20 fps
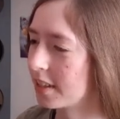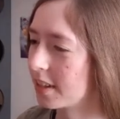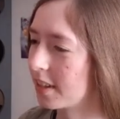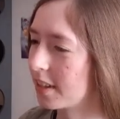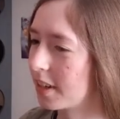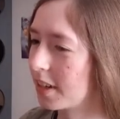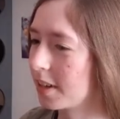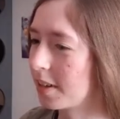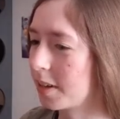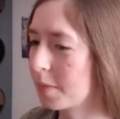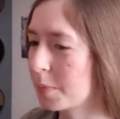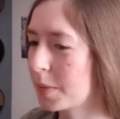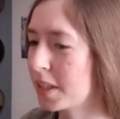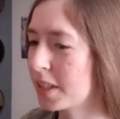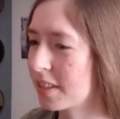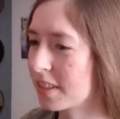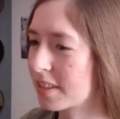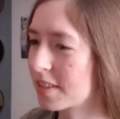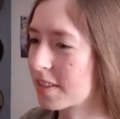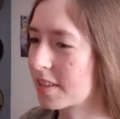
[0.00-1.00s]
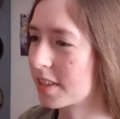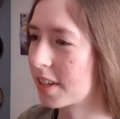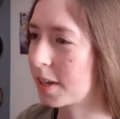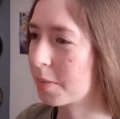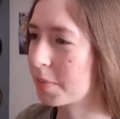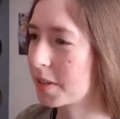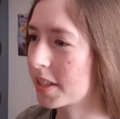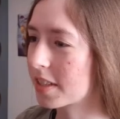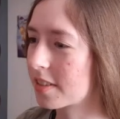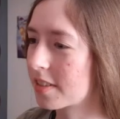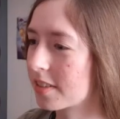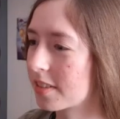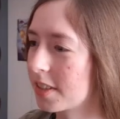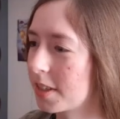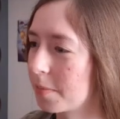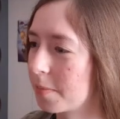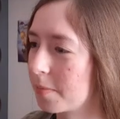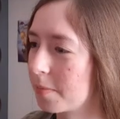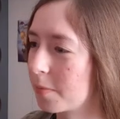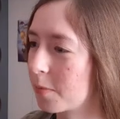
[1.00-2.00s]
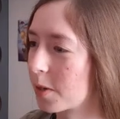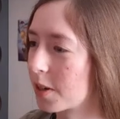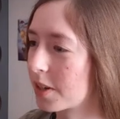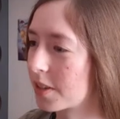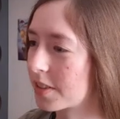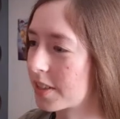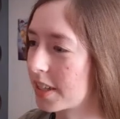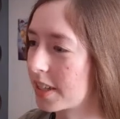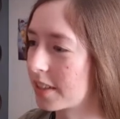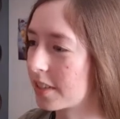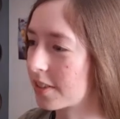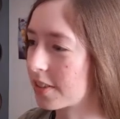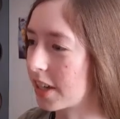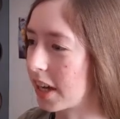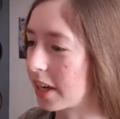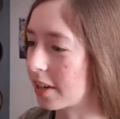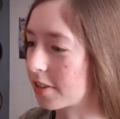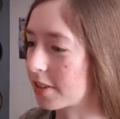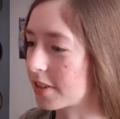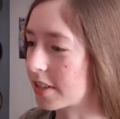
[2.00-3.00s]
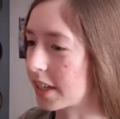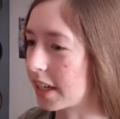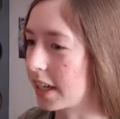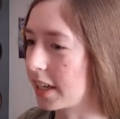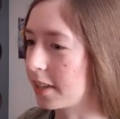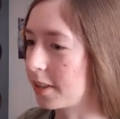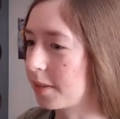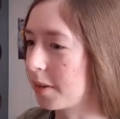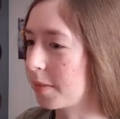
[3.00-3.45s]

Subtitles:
I mean, it's obviously worse than the Shadow Scale.